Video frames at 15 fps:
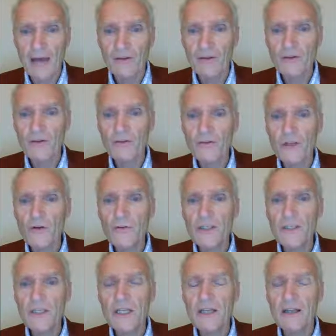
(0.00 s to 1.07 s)
And this is
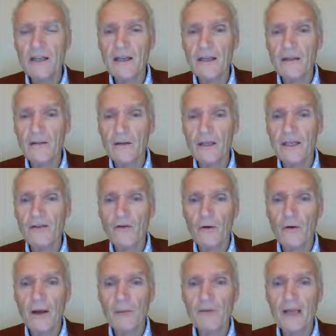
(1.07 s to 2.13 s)
increasing the
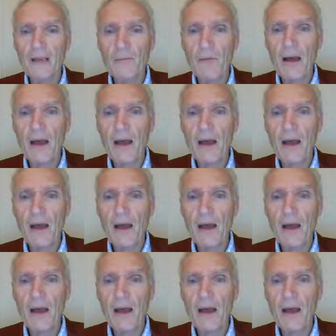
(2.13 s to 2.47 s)
ketone uptake